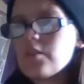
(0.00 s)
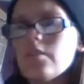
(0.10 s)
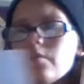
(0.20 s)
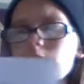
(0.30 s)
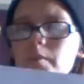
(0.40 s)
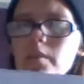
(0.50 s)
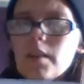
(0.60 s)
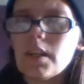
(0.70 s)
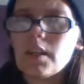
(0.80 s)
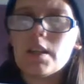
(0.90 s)
use
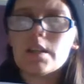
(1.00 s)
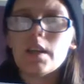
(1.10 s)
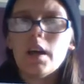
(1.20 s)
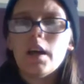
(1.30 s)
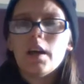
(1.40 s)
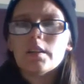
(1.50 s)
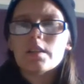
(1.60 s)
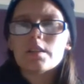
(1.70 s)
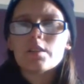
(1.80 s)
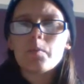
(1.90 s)
many of these
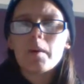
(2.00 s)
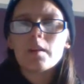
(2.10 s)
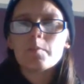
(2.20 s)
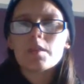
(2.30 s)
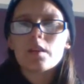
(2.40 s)
this is 20%